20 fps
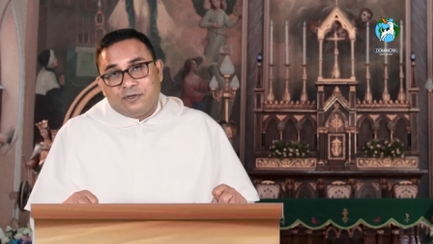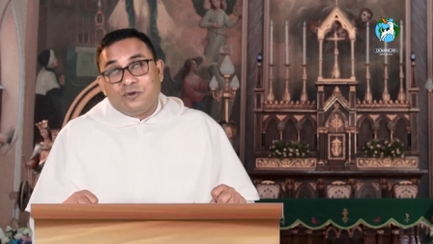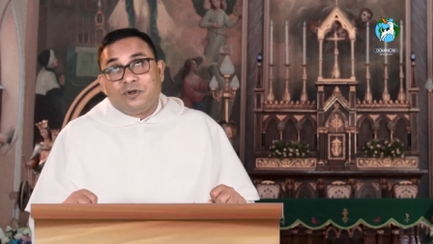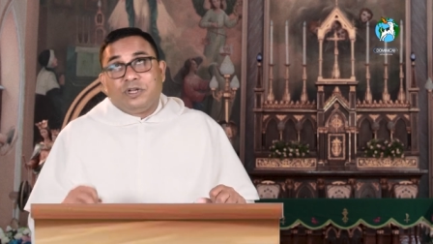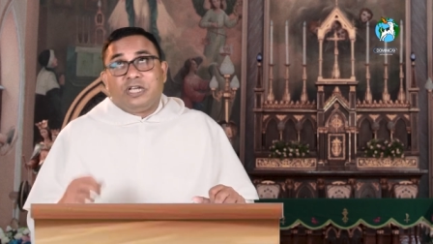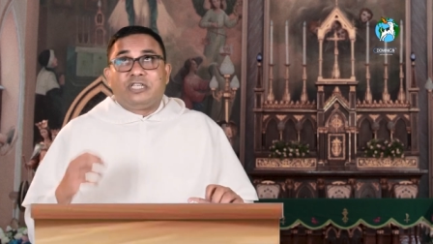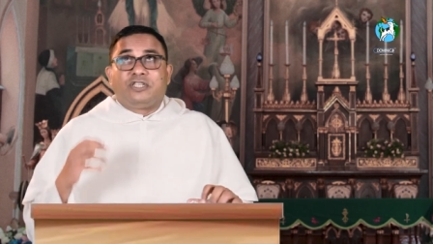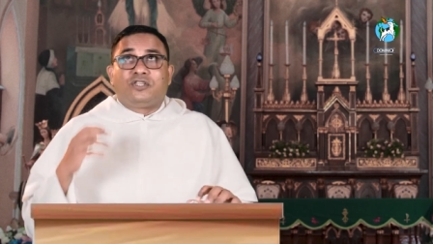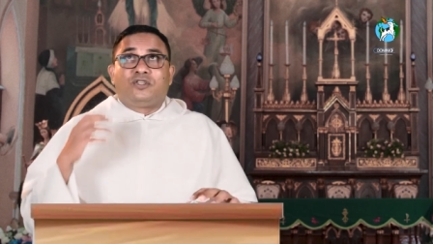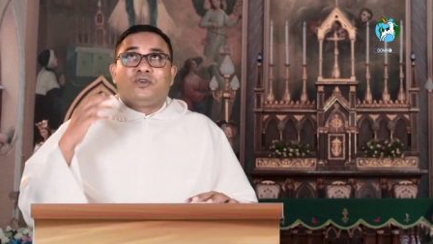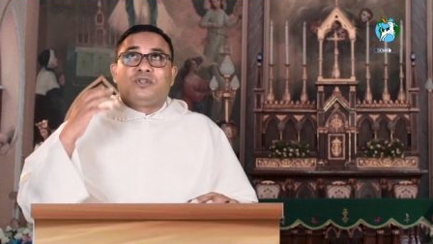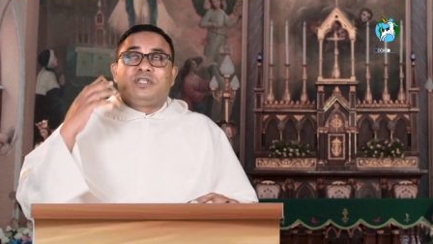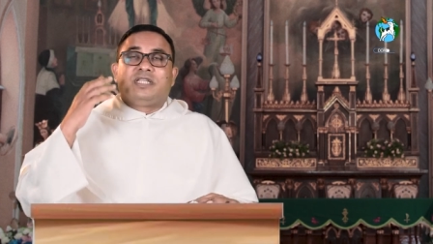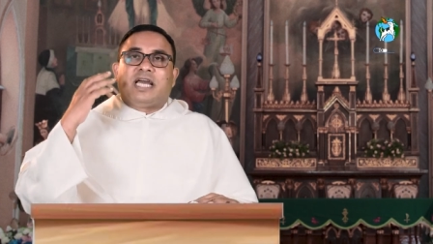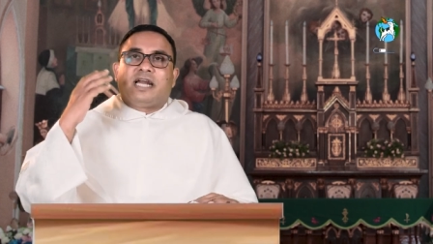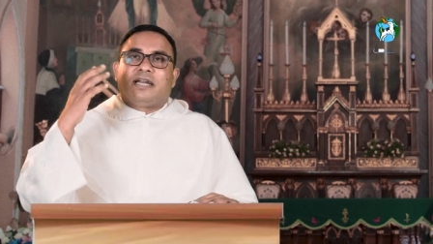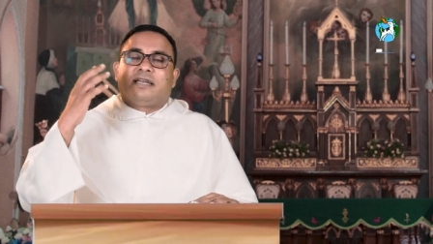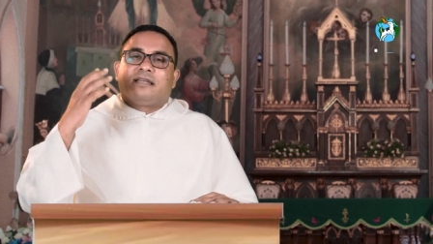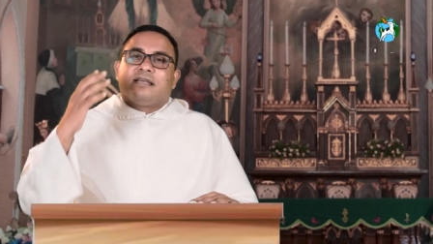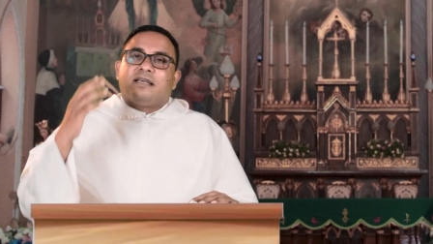to reach to
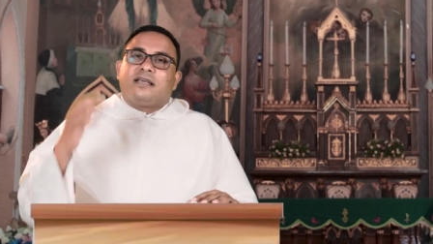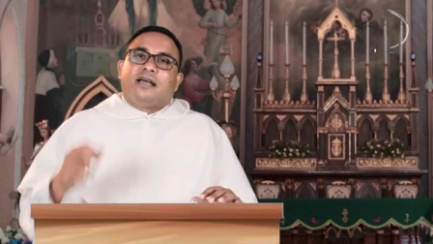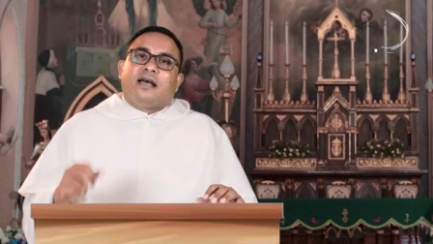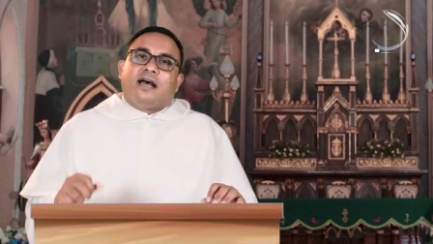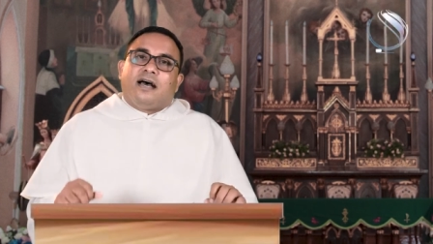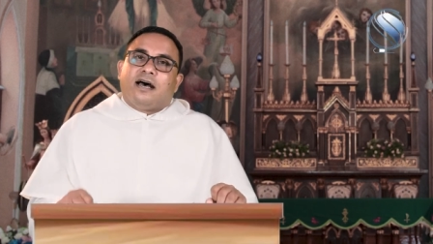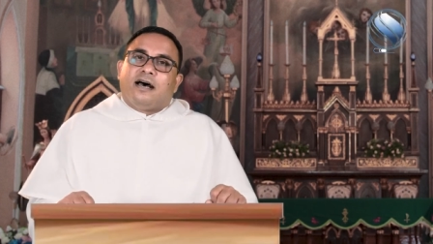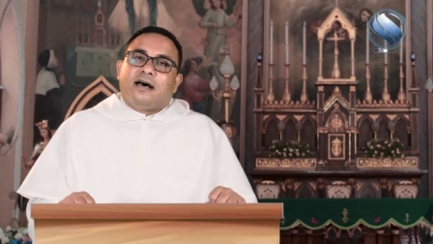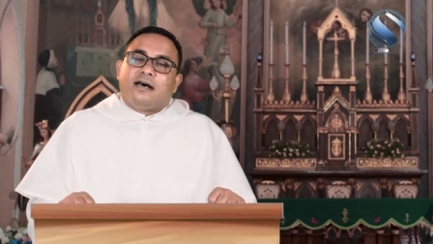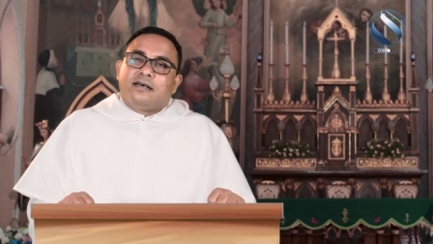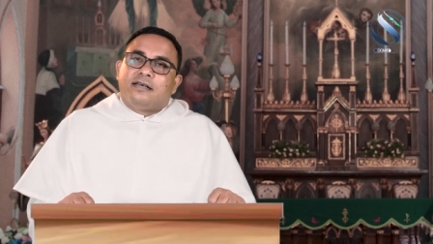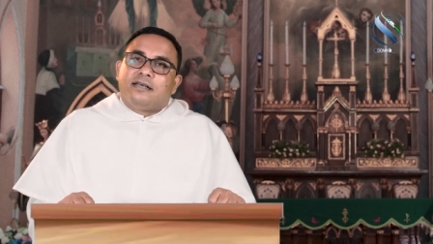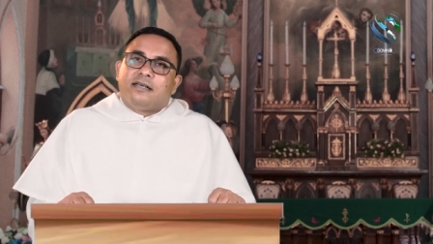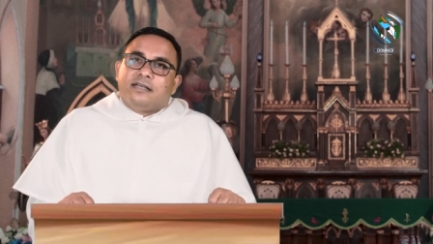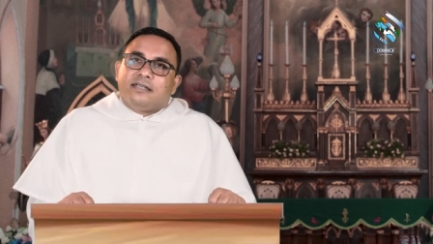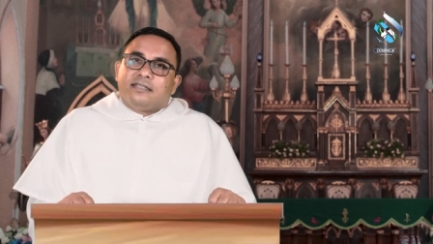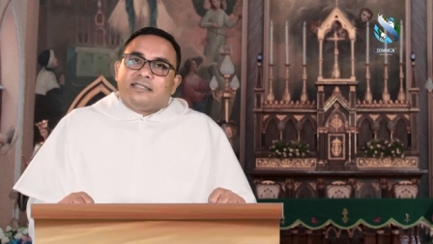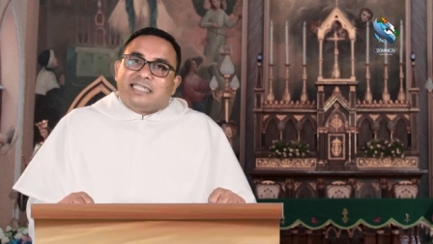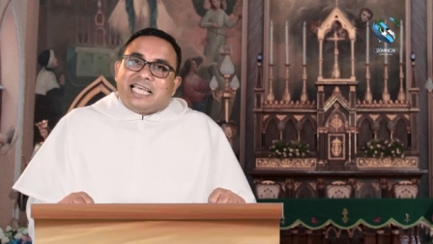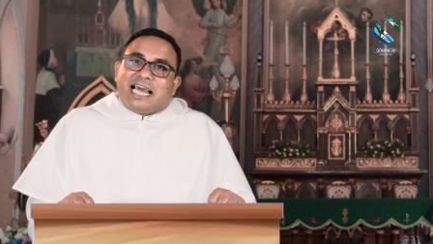that uh,
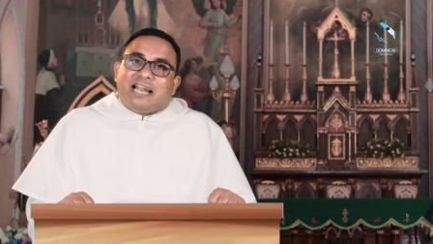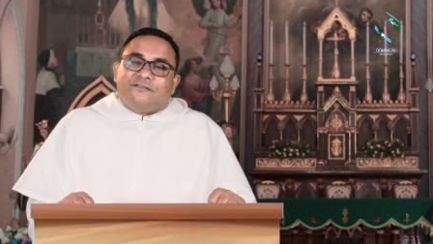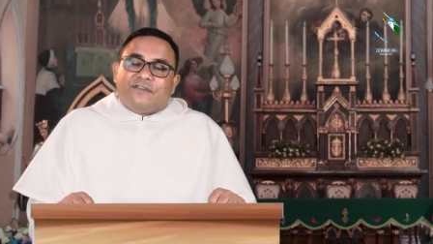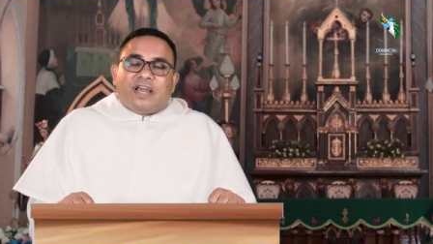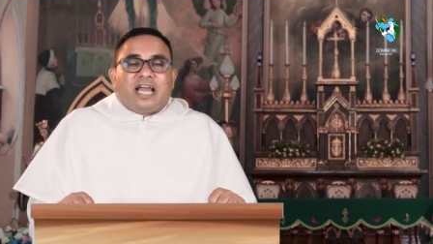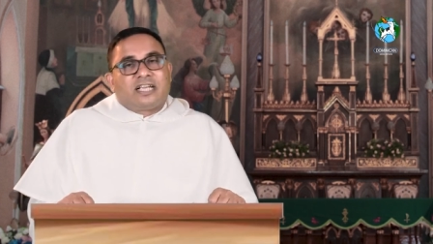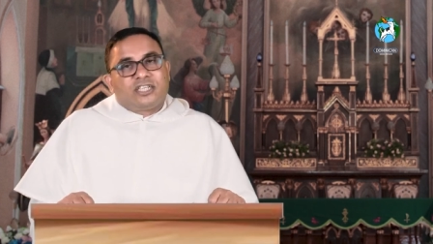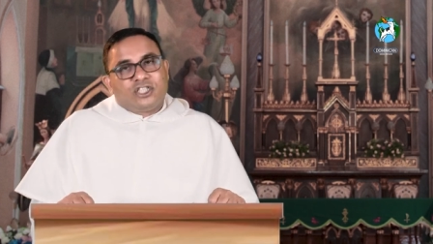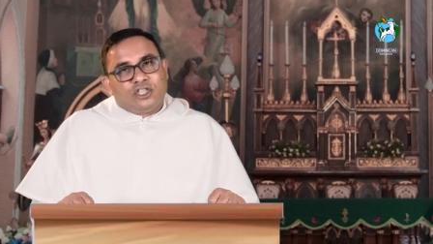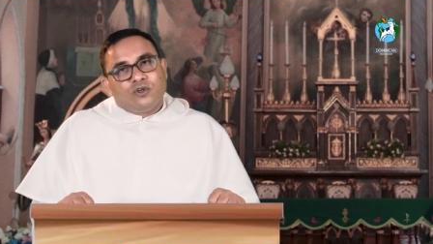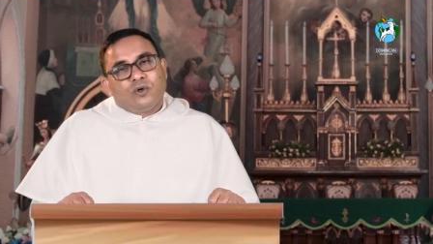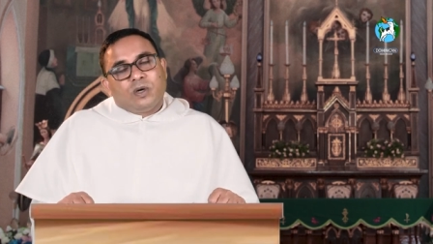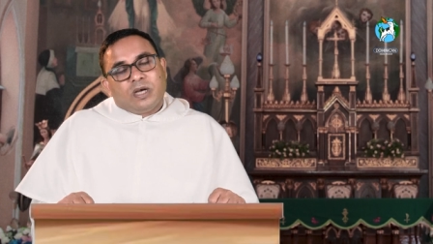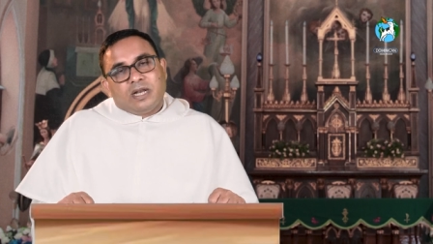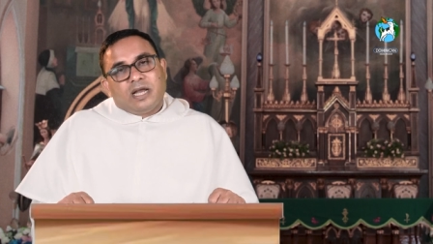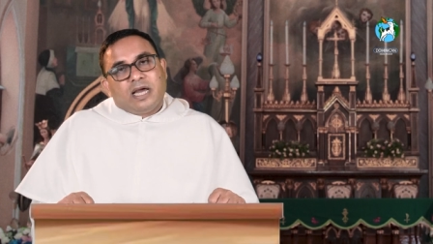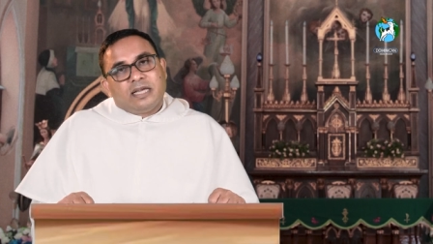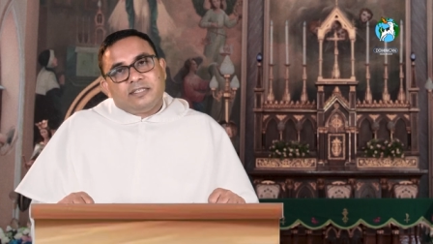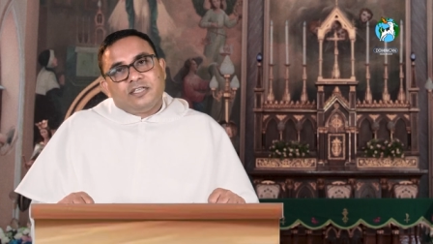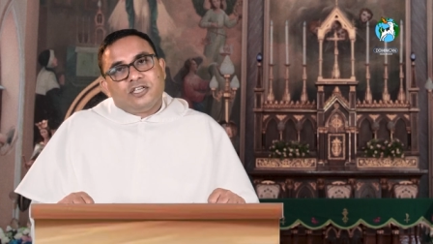
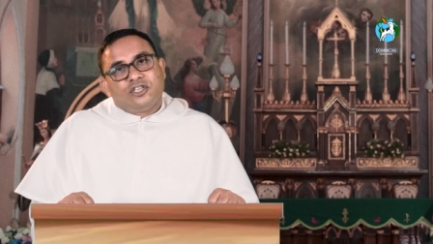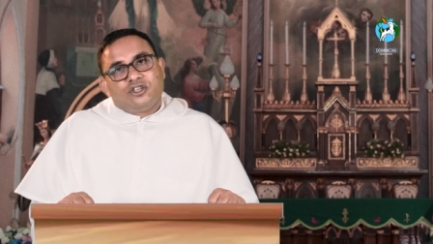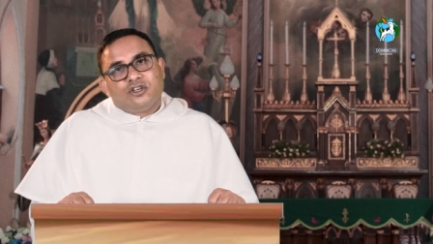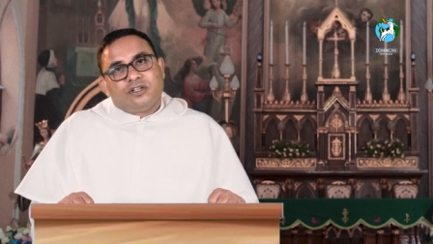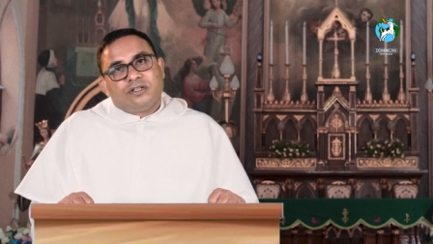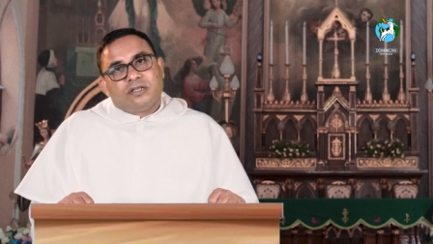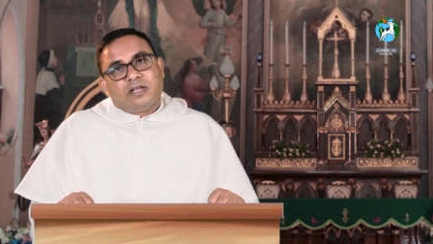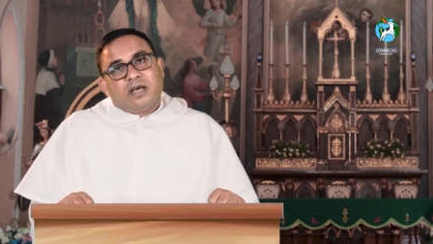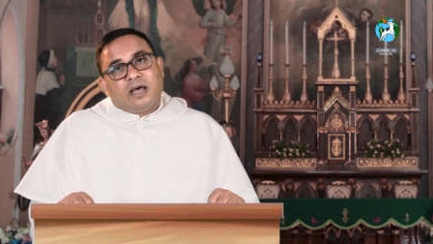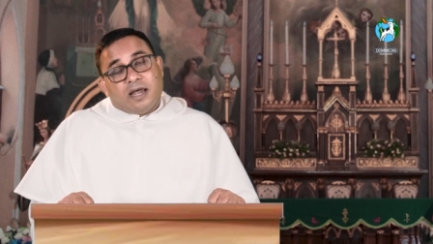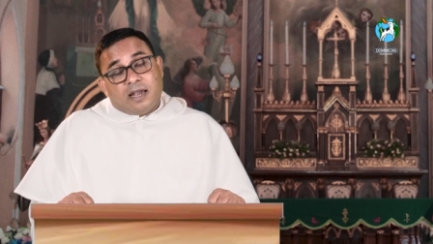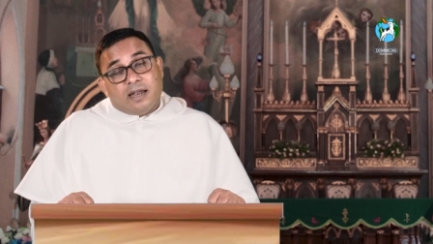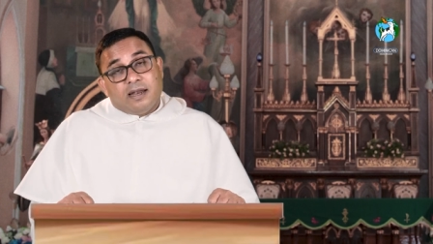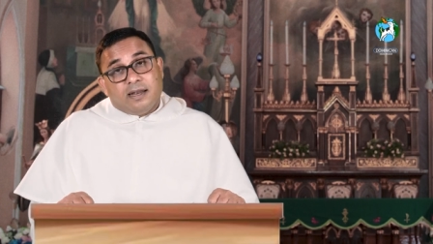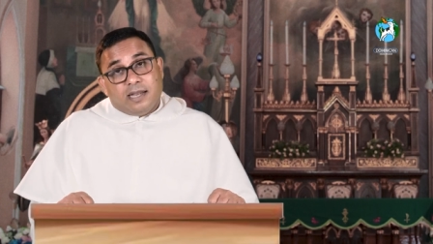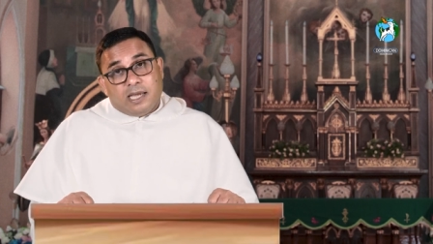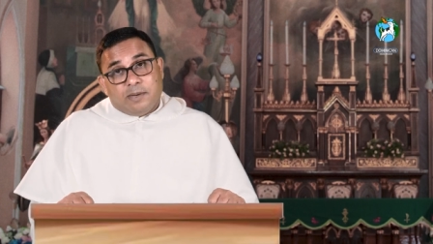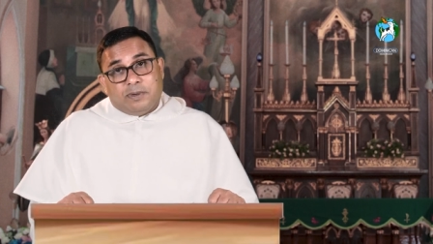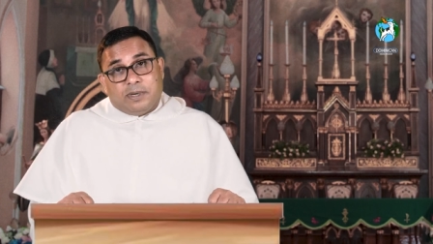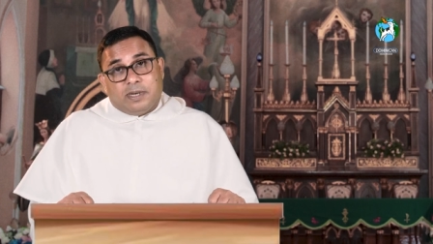self-actualization
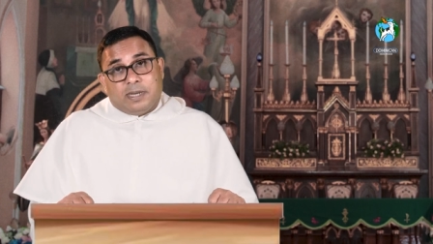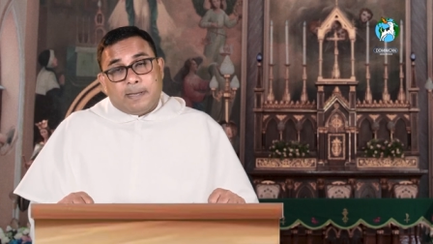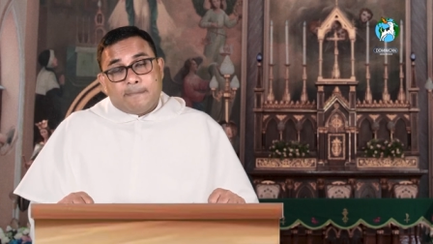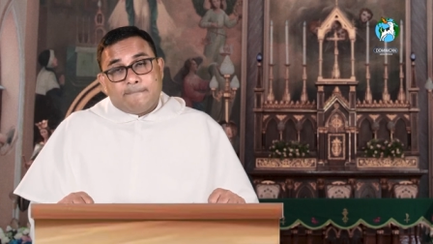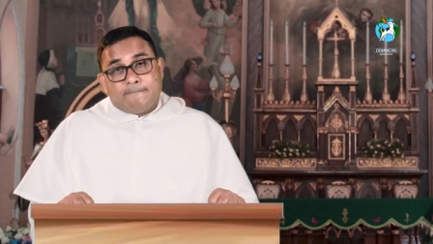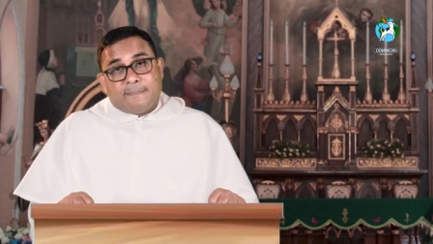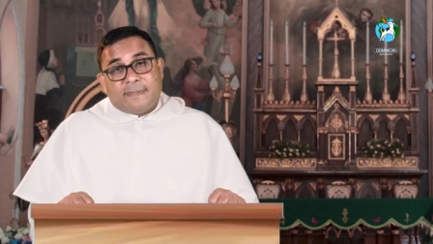level.